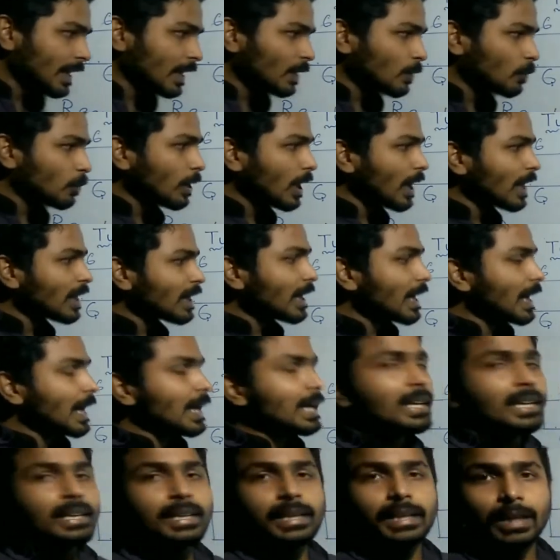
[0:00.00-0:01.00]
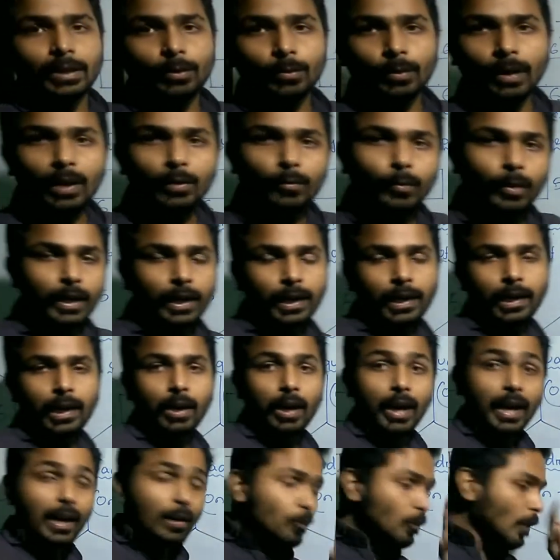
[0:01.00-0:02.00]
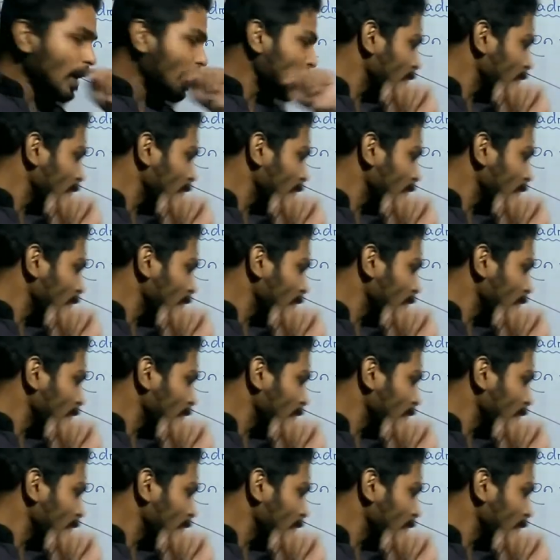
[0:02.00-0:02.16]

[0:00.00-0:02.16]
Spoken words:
regular and irregular quadrilateral. And